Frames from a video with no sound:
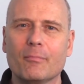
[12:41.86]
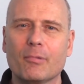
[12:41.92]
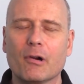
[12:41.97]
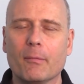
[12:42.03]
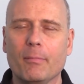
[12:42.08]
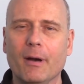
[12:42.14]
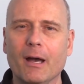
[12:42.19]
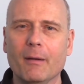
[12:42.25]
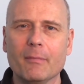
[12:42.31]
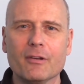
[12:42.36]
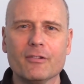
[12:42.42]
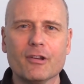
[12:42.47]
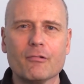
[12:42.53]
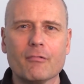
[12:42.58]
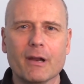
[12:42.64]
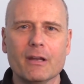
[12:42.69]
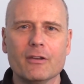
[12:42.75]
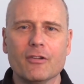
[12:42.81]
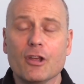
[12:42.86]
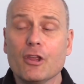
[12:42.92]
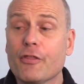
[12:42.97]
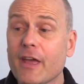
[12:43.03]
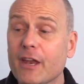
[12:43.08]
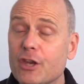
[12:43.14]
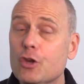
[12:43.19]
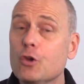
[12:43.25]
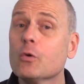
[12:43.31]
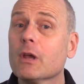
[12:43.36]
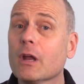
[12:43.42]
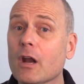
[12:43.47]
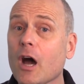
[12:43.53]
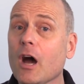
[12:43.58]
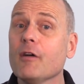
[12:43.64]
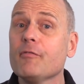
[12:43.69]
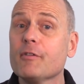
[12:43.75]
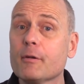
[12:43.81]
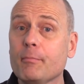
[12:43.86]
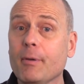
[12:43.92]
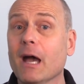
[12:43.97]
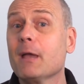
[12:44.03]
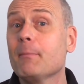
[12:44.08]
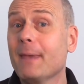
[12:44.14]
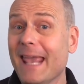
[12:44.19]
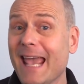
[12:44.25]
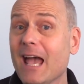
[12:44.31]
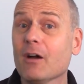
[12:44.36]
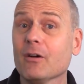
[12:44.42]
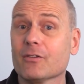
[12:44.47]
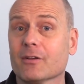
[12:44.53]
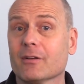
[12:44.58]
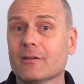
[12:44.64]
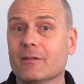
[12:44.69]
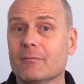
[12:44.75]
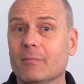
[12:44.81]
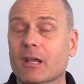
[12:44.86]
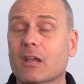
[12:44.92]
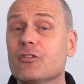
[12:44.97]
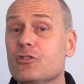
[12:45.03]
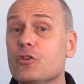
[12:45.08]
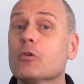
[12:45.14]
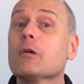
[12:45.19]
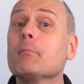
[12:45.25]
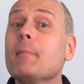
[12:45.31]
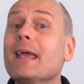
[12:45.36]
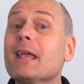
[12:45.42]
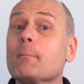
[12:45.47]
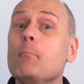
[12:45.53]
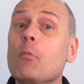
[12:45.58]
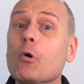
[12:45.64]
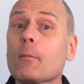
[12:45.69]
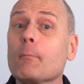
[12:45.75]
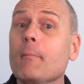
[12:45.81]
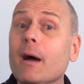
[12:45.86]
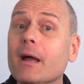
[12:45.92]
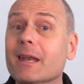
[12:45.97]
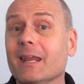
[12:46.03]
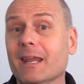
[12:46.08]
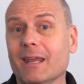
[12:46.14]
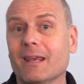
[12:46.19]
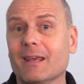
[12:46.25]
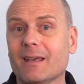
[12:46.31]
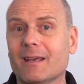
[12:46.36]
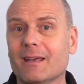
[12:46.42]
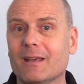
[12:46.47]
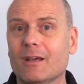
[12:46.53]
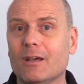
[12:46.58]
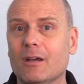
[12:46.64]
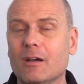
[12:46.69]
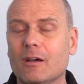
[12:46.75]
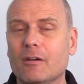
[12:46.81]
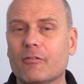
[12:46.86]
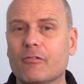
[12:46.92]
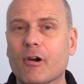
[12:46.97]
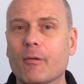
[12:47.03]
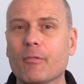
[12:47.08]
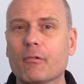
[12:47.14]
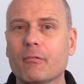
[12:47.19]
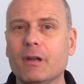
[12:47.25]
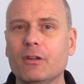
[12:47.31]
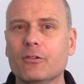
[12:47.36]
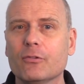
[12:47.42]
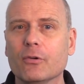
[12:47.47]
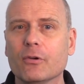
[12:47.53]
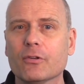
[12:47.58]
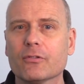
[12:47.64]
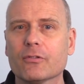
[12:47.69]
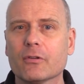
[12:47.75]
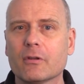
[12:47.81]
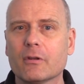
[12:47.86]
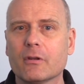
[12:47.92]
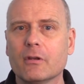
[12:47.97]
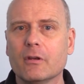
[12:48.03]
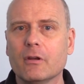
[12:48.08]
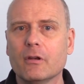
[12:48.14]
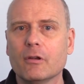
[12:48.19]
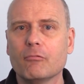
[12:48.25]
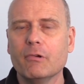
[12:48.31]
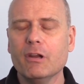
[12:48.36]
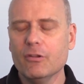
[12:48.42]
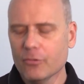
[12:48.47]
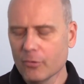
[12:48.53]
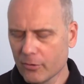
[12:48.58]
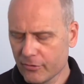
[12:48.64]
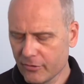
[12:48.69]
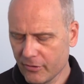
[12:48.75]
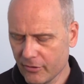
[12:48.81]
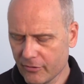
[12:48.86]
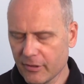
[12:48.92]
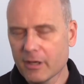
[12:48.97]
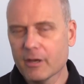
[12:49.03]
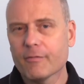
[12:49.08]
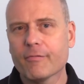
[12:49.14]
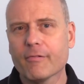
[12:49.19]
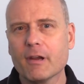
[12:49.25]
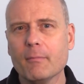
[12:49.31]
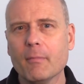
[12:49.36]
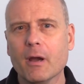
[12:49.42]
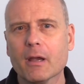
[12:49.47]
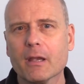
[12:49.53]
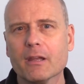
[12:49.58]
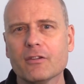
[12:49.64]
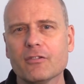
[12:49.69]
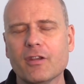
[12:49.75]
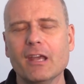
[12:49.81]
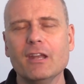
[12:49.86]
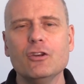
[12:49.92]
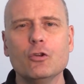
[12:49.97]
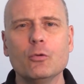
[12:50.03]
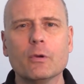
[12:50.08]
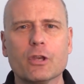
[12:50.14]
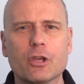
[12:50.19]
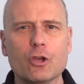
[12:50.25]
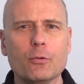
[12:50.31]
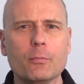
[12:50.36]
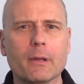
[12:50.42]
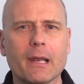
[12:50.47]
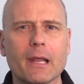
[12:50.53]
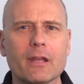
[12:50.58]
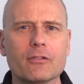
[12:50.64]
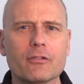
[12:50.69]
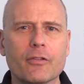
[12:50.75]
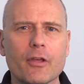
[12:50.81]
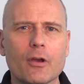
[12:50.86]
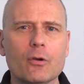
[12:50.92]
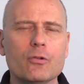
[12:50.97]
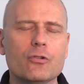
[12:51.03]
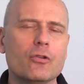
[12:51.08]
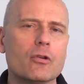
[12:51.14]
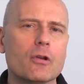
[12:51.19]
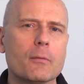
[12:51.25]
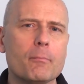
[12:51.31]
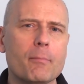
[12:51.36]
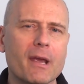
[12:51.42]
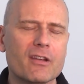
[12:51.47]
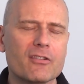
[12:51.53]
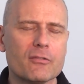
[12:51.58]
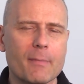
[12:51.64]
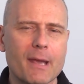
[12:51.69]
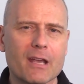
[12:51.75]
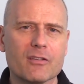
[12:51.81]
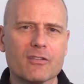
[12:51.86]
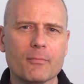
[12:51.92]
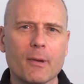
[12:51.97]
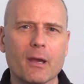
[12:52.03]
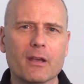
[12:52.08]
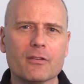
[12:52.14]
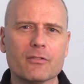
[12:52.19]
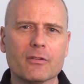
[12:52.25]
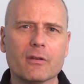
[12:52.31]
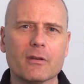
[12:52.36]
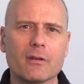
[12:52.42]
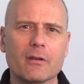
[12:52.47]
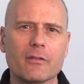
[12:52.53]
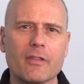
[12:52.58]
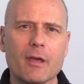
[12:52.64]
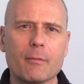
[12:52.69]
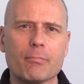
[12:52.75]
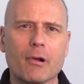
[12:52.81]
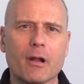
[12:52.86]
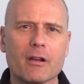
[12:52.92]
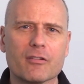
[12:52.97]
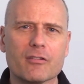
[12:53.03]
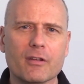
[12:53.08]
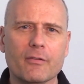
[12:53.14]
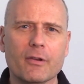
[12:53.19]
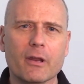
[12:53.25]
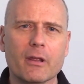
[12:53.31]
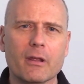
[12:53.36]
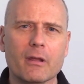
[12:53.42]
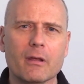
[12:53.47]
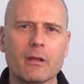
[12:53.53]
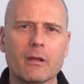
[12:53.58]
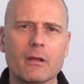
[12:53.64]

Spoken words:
per apartment in rent, then you can offer to buy me out because you can make more money from the resource. Resources in a free market tend to accumulate to those who can best maximize their productivity.